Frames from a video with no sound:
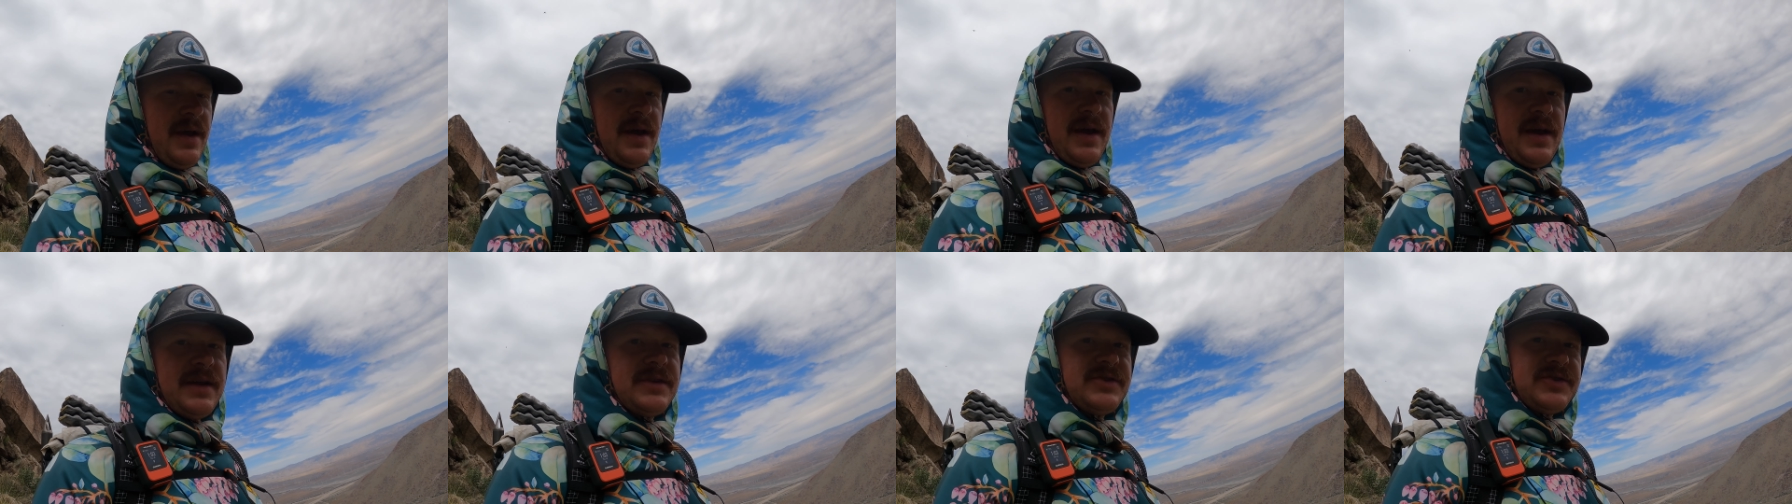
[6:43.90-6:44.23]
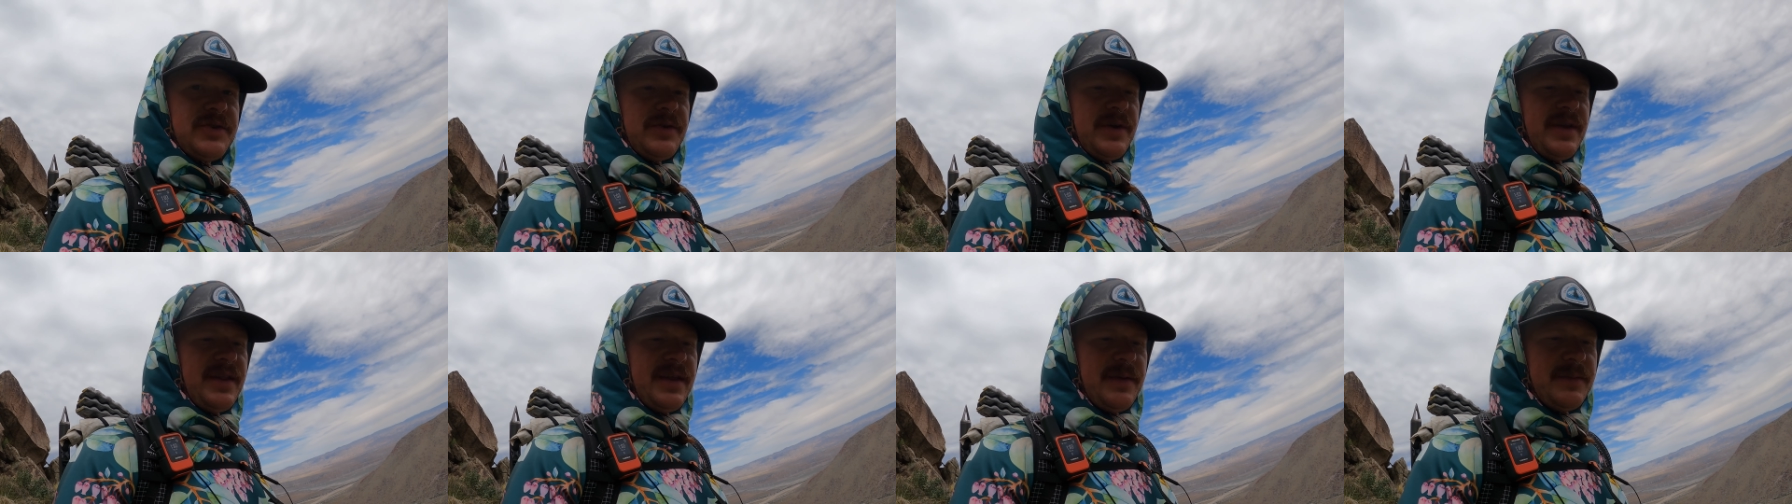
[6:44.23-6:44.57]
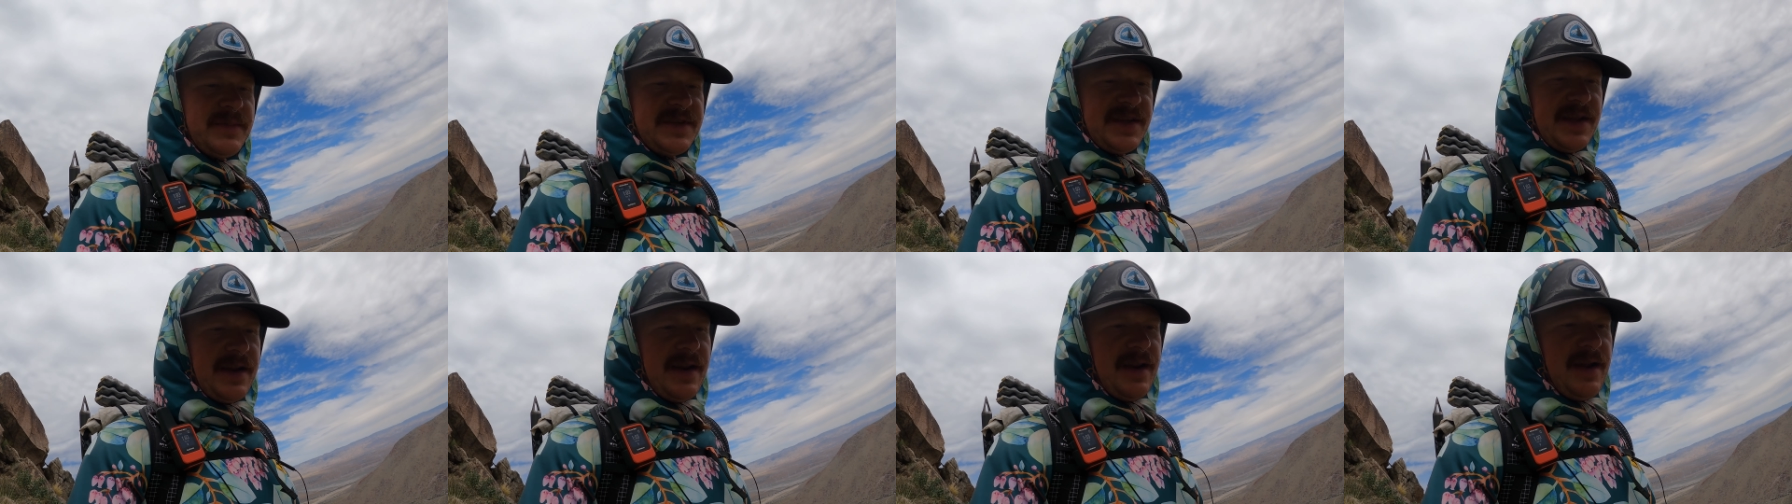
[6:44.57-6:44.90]
and join
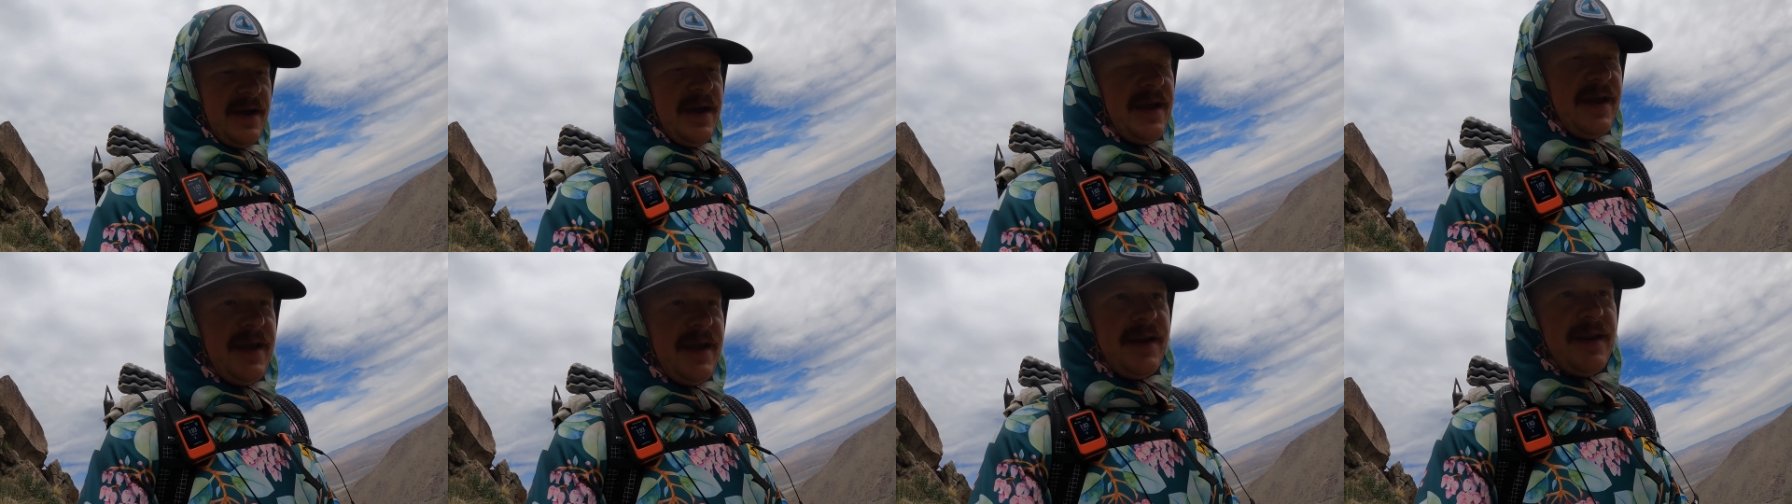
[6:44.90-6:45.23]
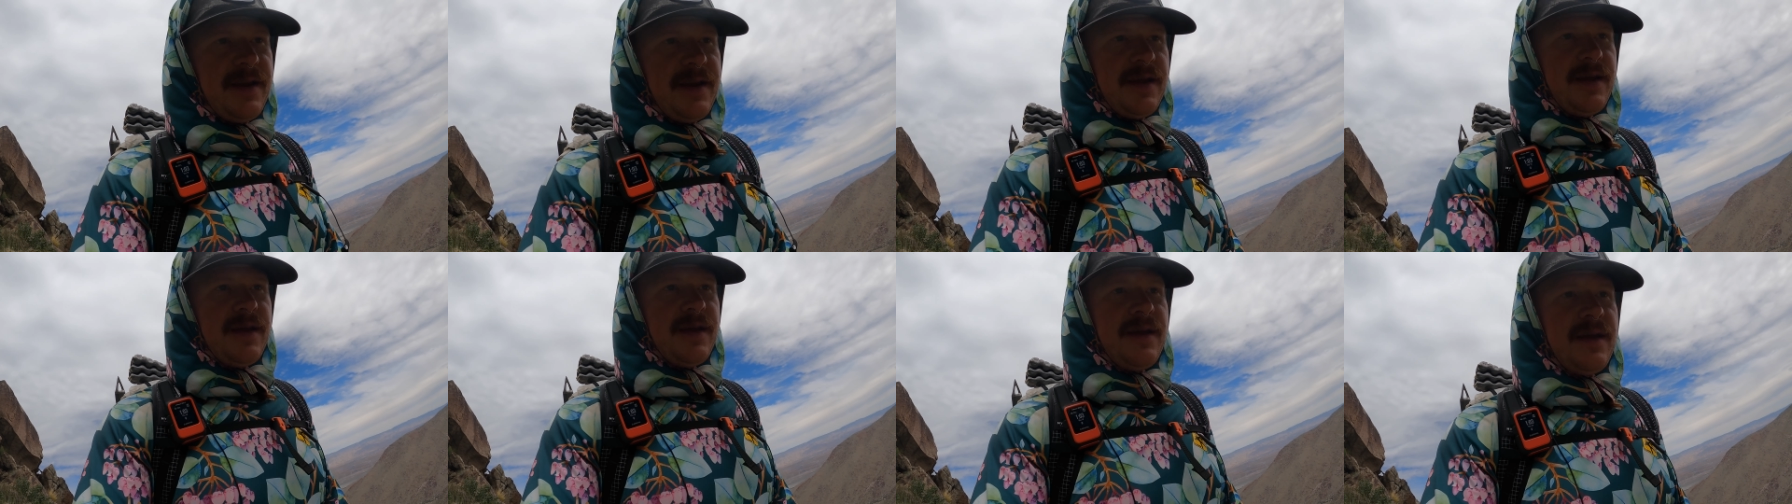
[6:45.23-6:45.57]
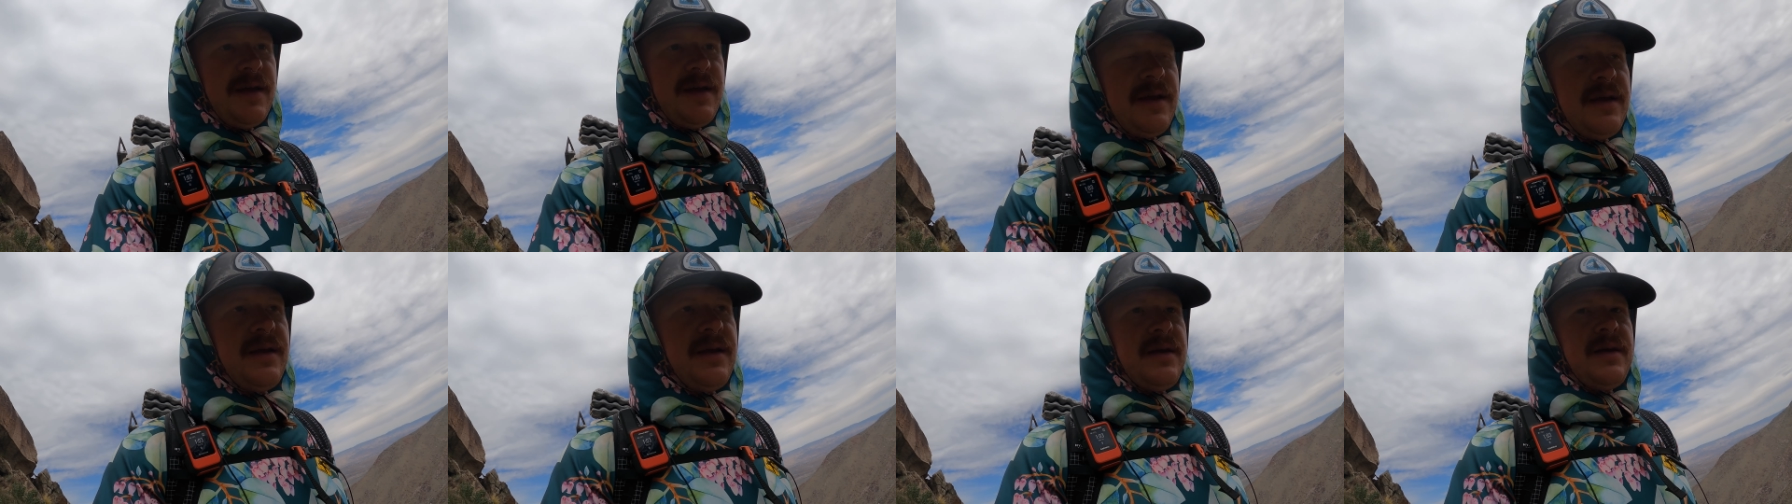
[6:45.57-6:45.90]
them tonight
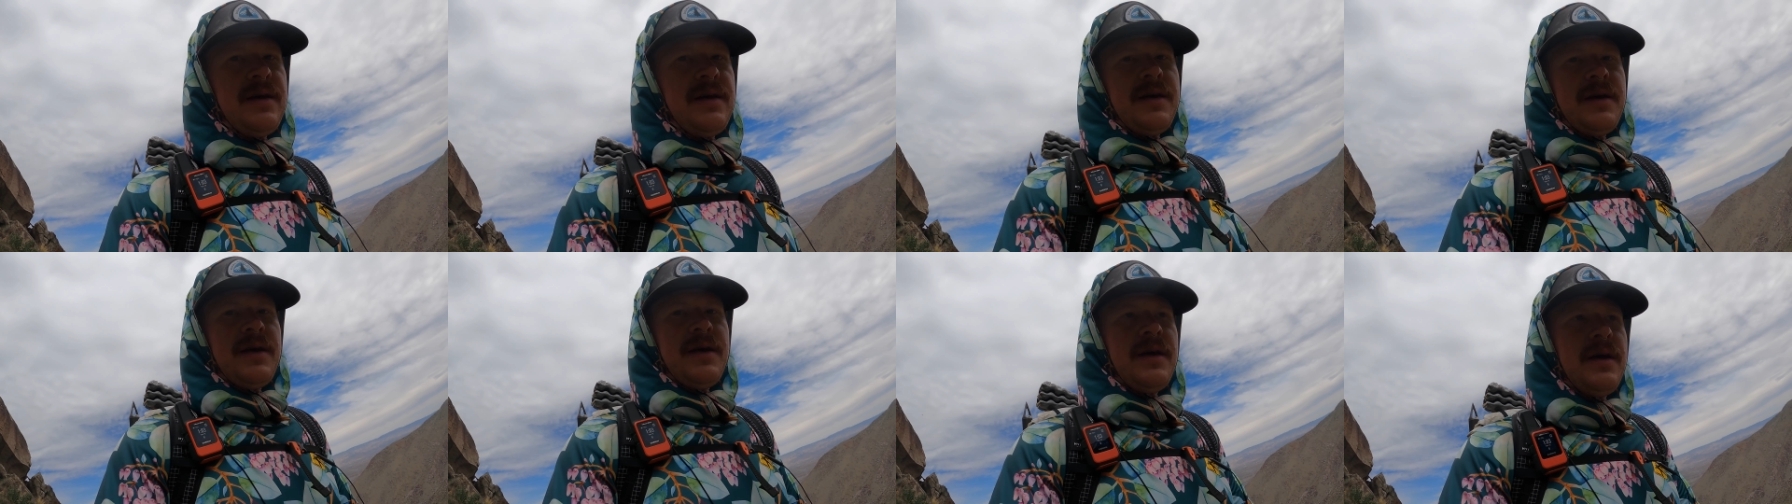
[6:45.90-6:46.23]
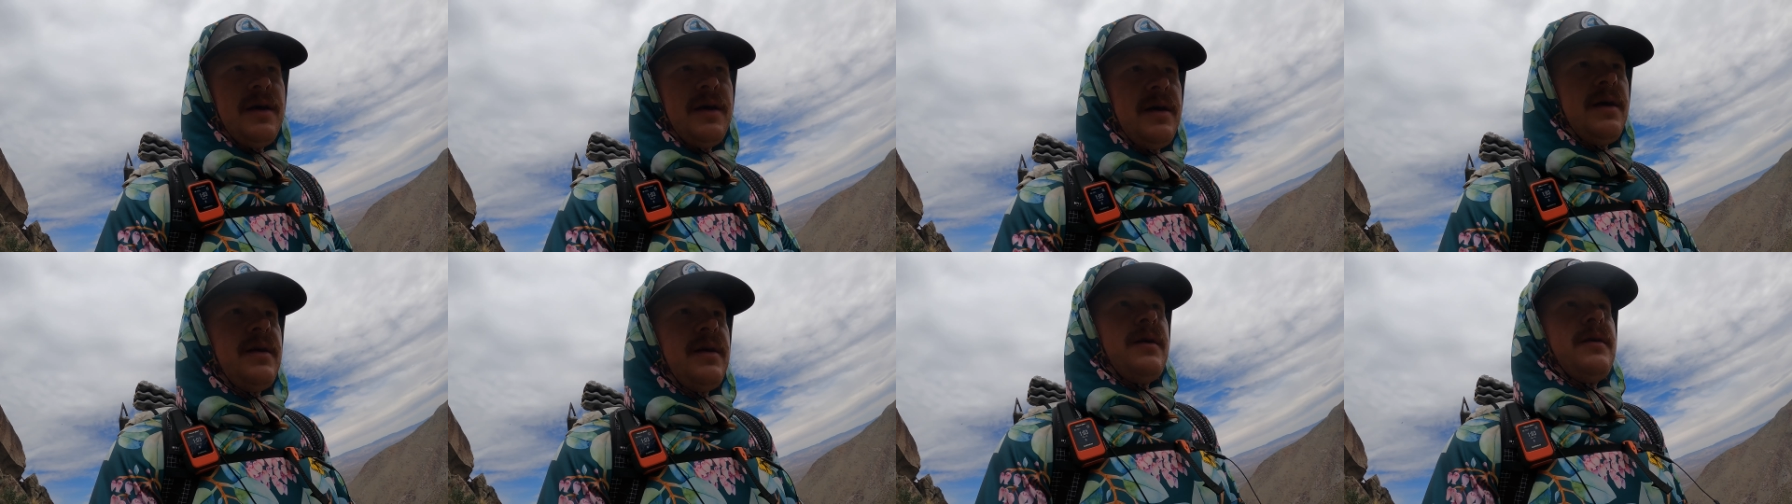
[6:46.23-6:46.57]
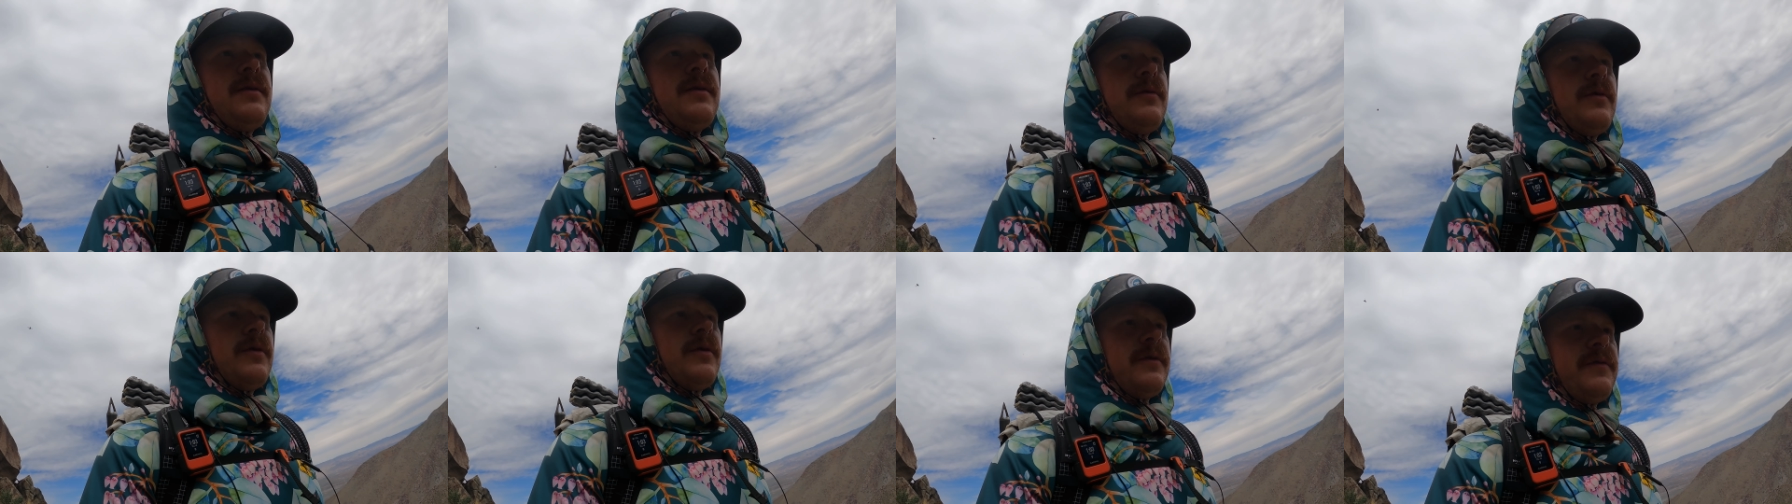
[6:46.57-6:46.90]

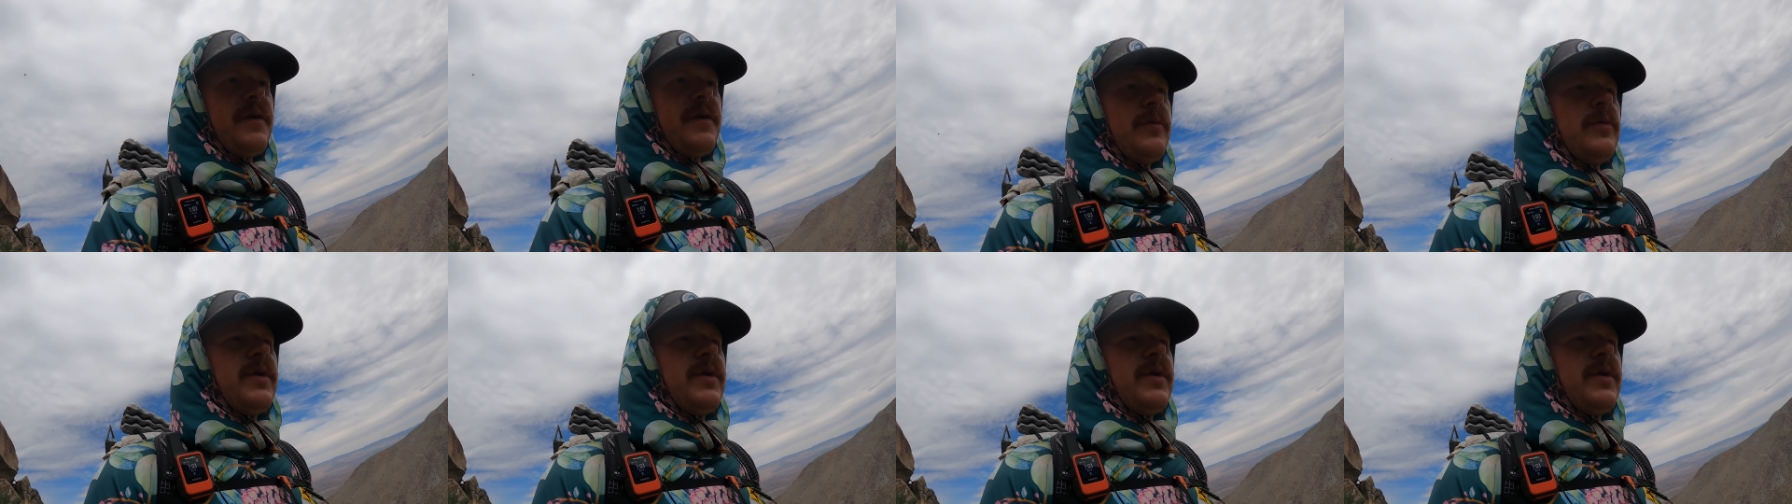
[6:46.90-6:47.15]
or if I